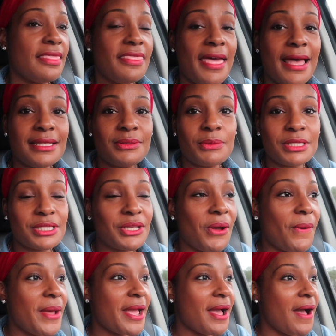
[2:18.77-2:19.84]
that's what's
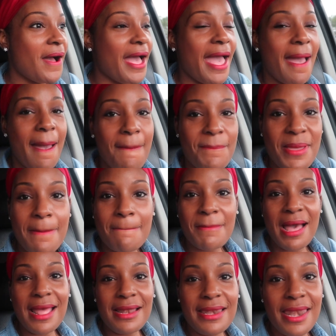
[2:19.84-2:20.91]
going on. Happy
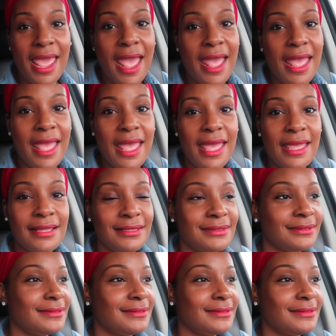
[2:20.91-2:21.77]
Monday!